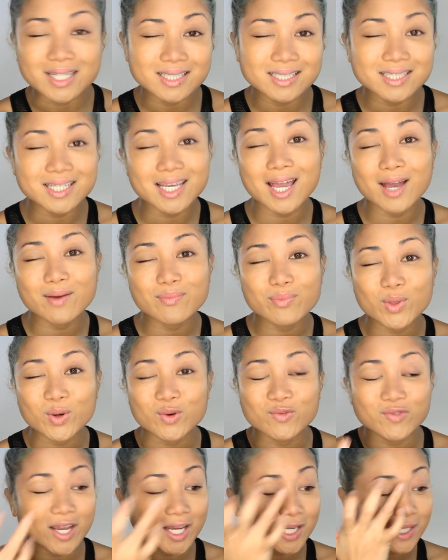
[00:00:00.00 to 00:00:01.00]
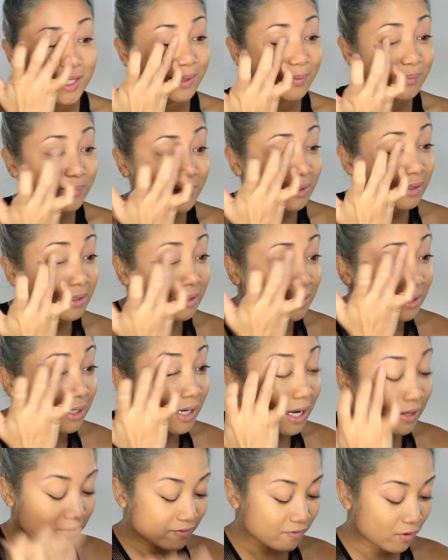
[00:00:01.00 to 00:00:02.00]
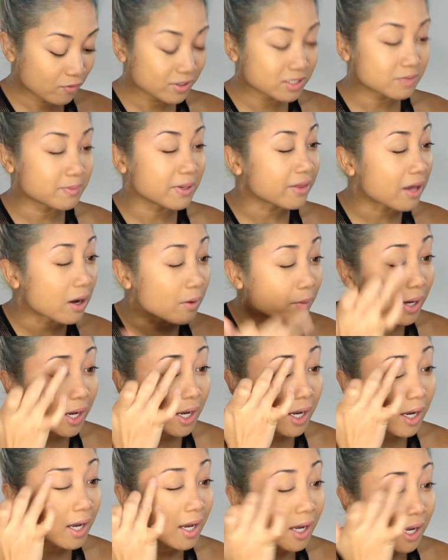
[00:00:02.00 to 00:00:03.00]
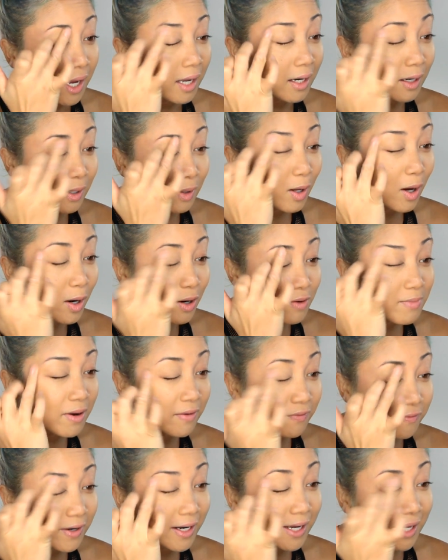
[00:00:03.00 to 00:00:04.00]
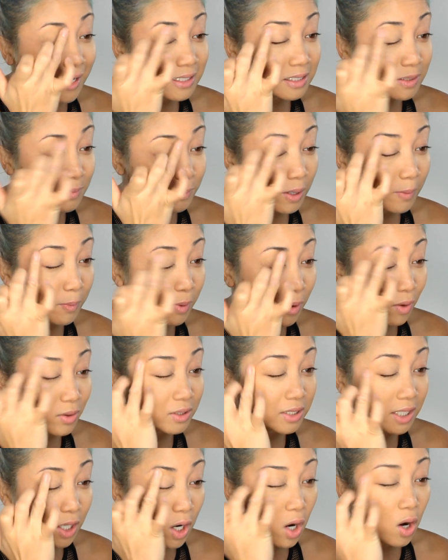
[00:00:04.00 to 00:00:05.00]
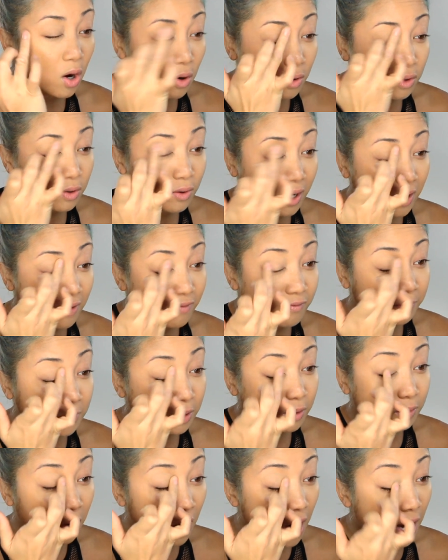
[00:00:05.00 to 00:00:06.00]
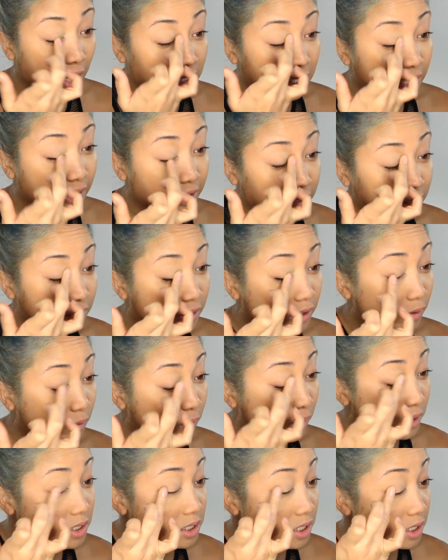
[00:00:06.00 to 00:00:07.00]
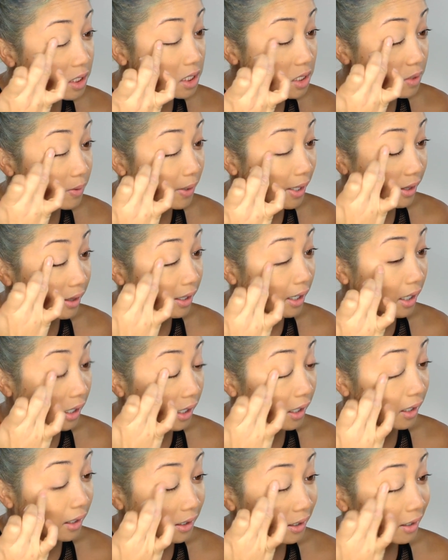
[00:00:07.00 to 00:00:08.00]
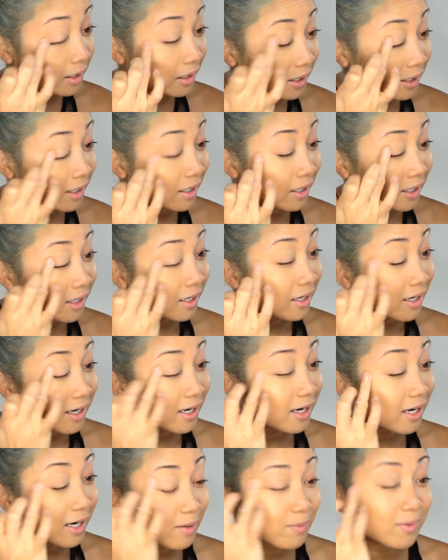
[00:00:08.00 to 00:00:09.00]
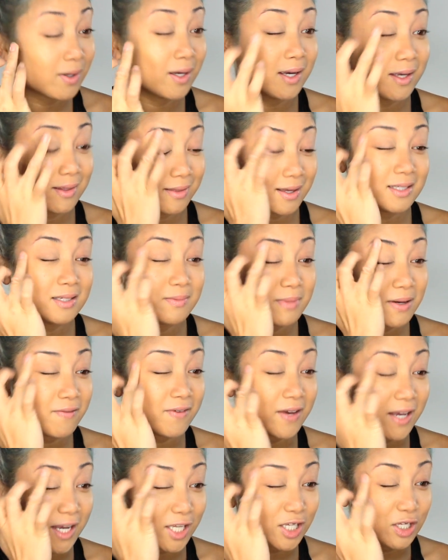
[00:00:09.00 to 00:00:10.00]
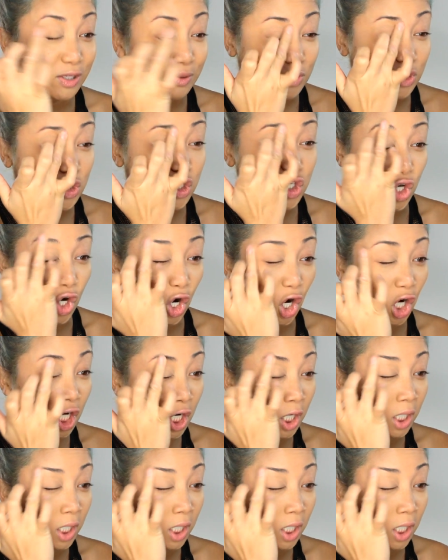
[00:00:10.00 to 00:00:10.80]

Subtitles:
Yeah, they're veiny. And they've always been that way. And a lot of my friends and people are always like, oh, you have blue eyeliner, what's it doing there? And I'm like, that's my veiny, jerk.